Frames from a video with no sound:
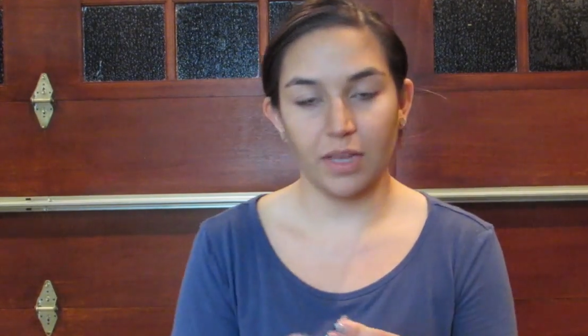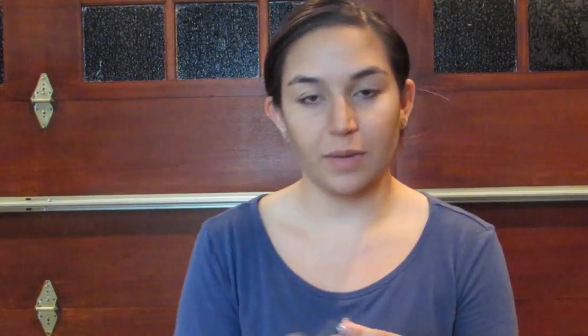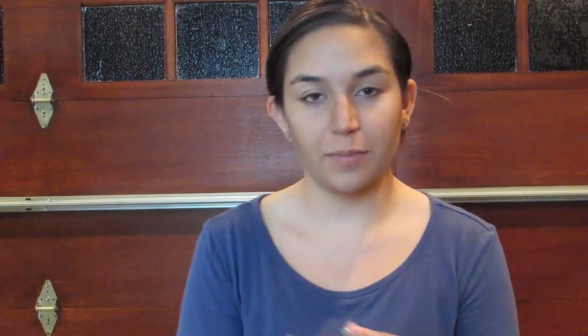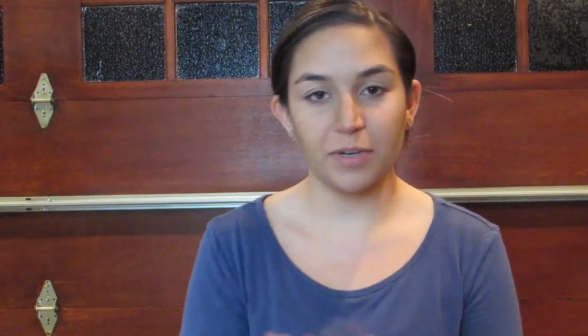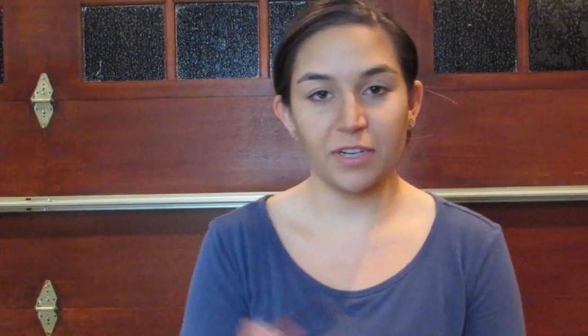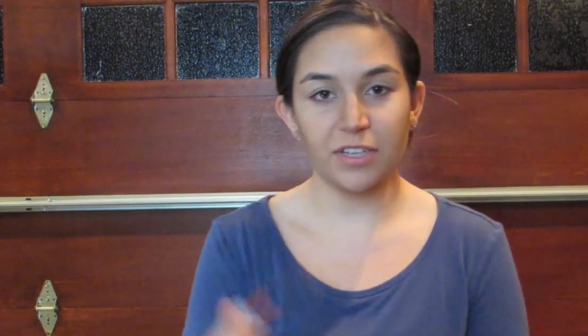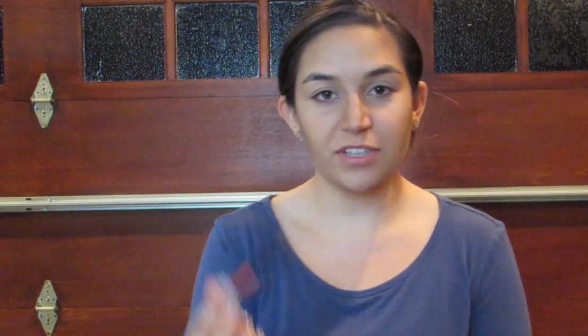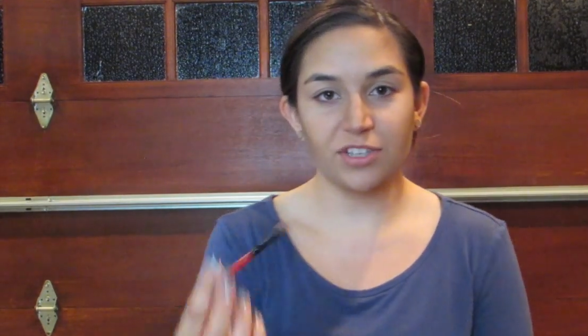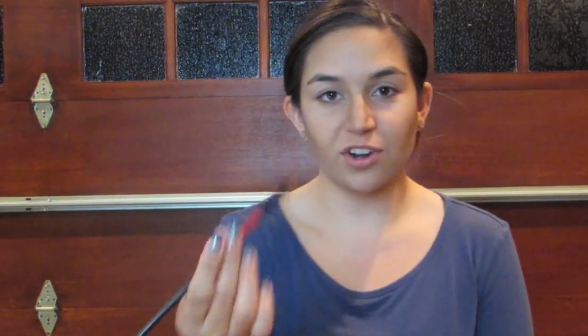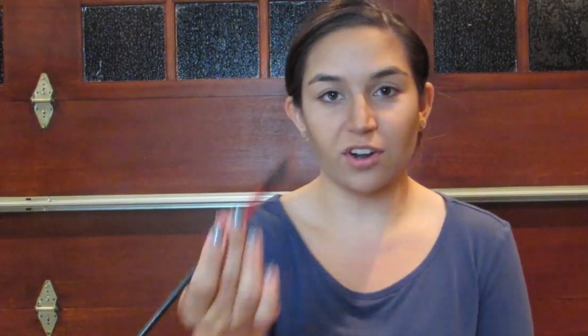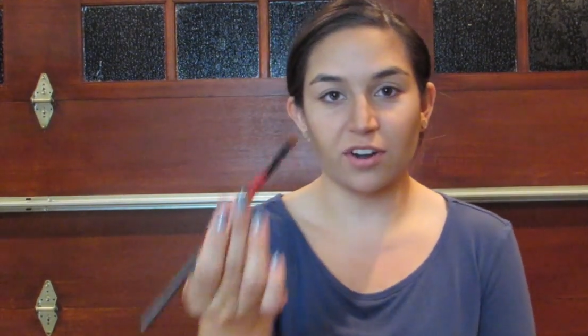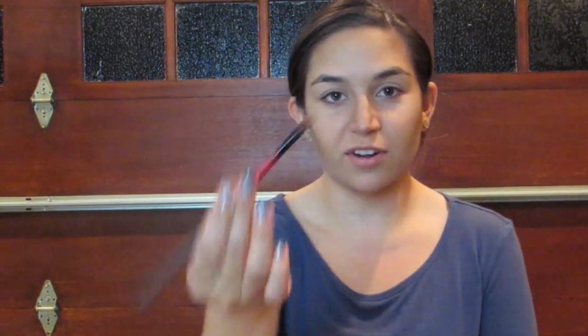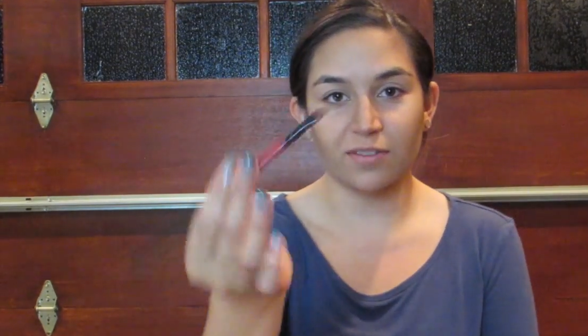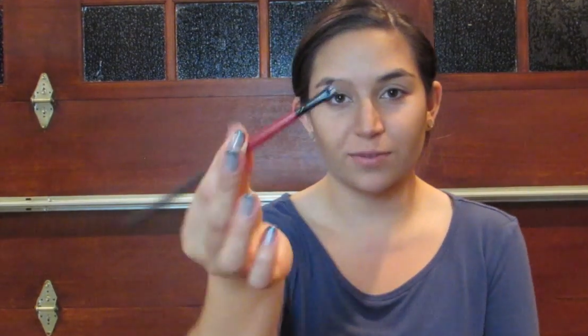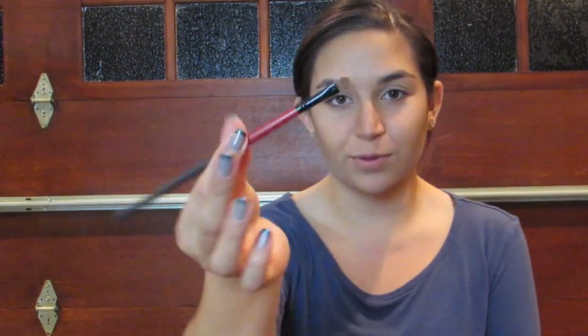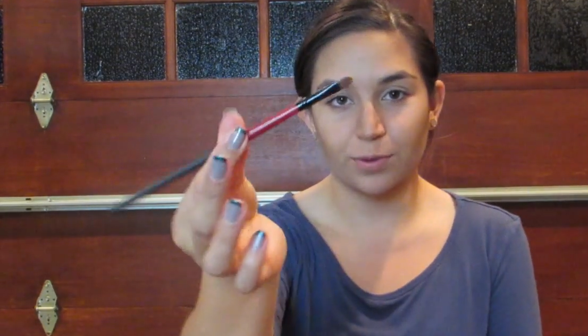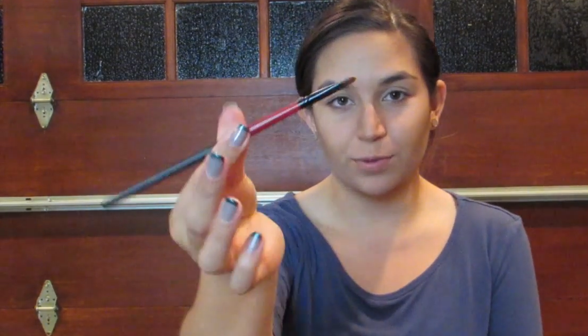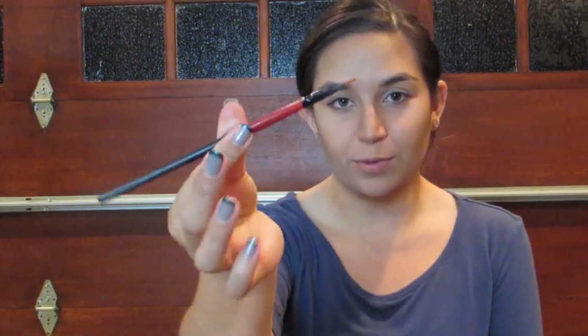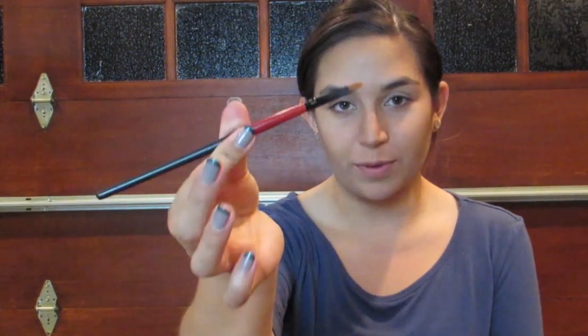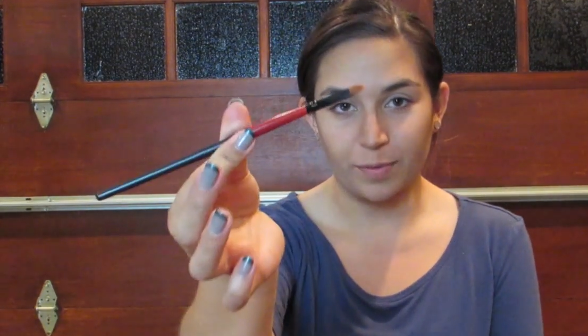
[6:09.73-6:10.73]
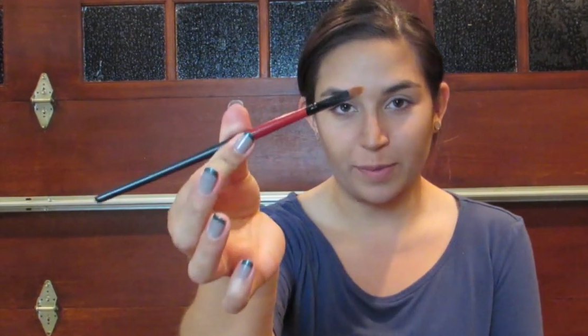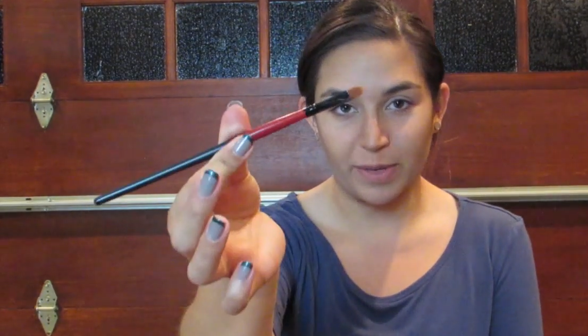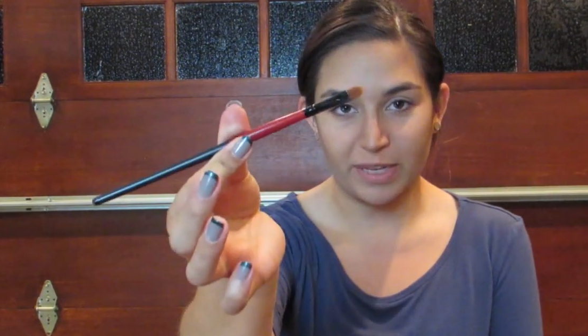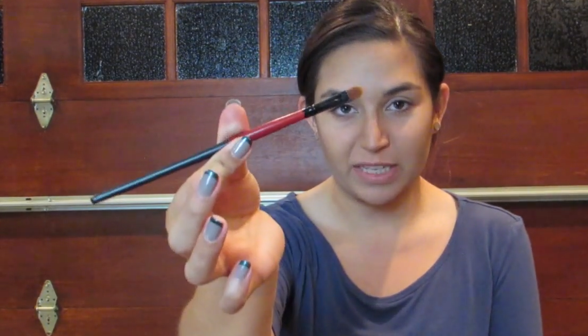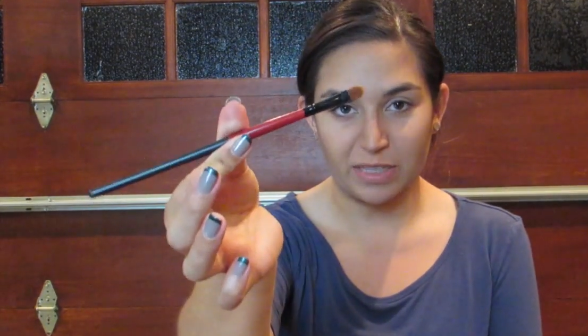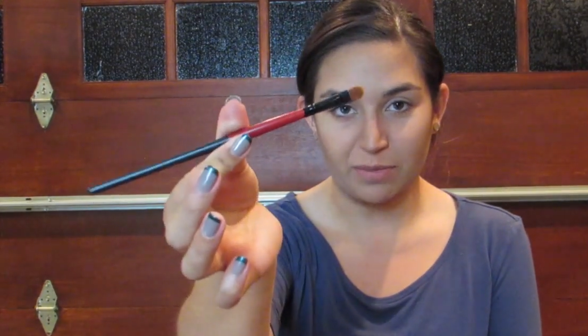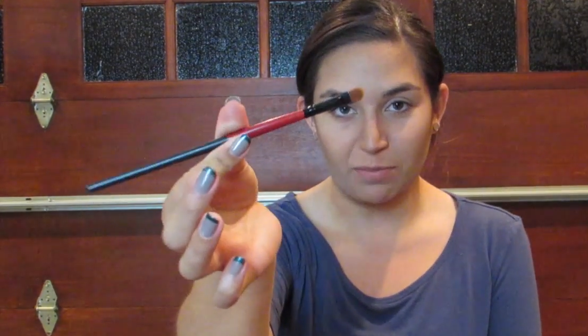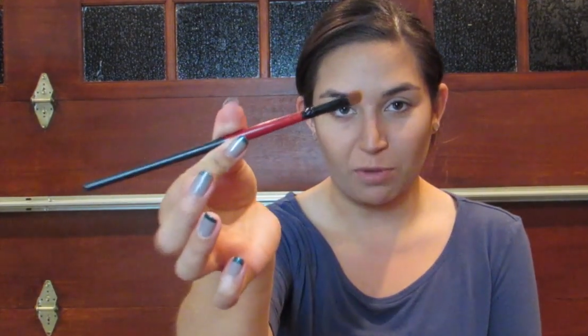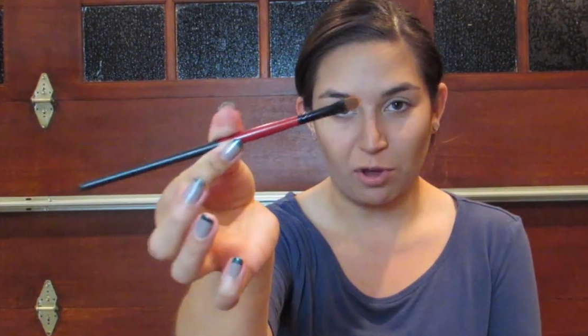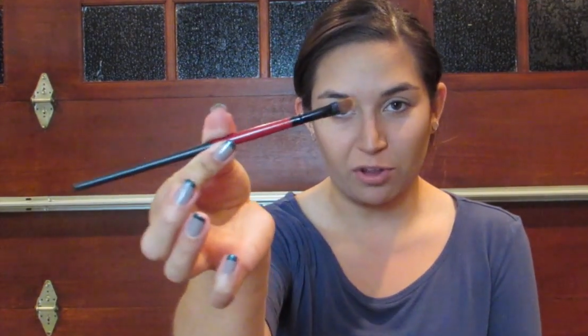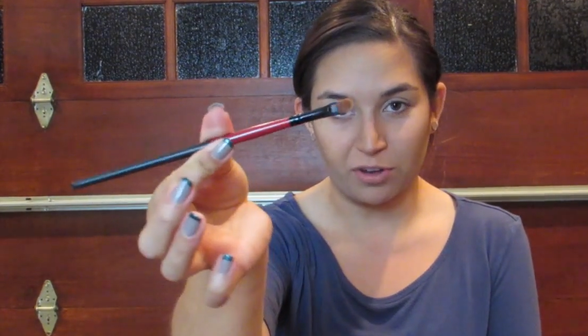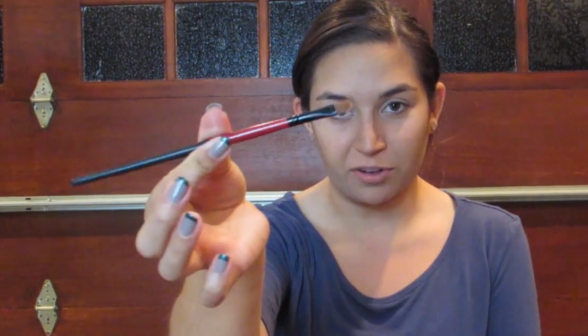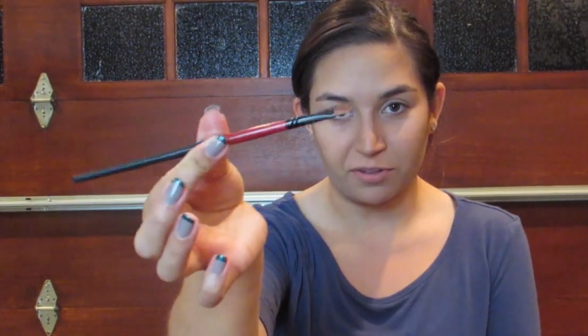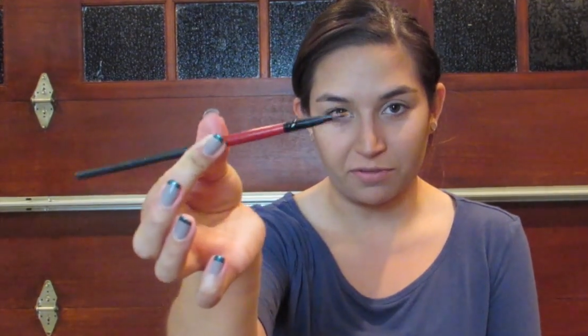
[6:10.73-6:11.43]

I'm going to start off with one of my smaller